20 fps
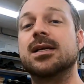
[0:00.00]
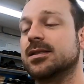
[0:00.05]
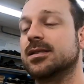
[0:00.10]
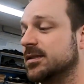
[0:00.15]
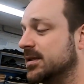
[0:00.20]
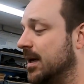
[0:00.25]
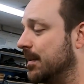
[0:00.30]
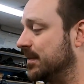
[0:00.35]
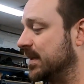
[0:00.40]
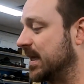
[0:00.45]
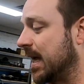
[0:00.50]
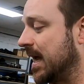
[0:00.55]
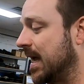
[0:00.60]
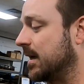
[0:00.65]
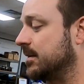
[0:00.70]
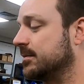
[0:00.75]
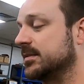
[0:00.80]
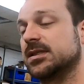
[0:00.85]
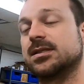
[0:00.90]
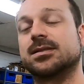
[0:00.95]

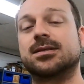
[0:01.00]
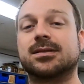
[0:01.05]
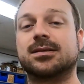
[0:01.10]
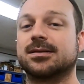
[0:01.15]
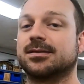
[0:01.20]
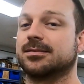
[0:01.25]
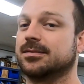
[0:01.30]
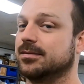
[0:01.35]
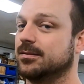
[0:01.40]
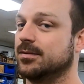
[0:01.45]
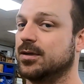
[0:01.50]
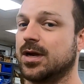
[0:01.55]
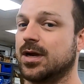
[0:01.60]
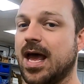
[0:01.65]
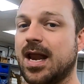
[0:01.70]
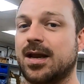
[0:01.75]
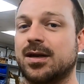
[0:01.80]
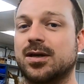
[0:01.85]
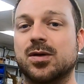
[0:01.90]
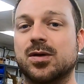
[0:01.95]
Sometimes you
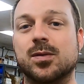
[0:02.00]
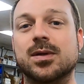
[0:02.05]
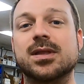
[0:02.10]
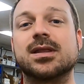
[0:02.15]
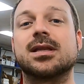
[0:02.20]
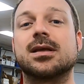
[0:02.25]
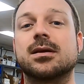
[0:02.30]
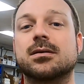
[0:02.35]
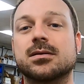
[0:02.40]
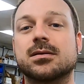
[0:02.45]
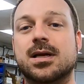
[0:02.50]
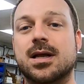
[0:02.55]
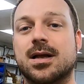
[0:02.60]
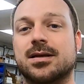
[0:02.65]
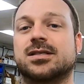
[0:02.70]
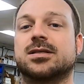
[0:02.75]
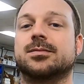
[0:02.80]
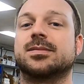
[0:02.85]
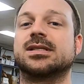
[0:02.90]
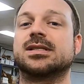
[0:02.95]
gotta do a little
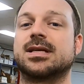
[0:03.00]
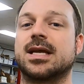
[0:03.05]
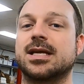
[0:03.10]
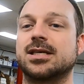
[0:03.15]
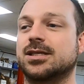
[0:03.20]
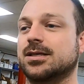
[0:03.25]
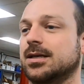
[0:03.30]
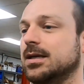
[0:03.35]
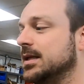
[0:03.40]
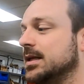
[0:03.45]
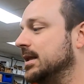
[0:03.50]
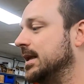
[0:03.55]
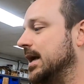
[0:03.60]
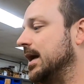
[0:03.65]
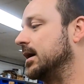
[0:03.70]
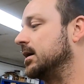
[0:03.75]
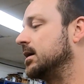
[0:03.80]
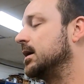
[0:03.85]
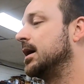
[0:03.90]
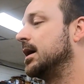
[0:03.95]
customization in
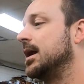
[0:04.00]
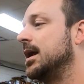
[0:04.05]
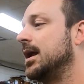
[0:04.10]
there.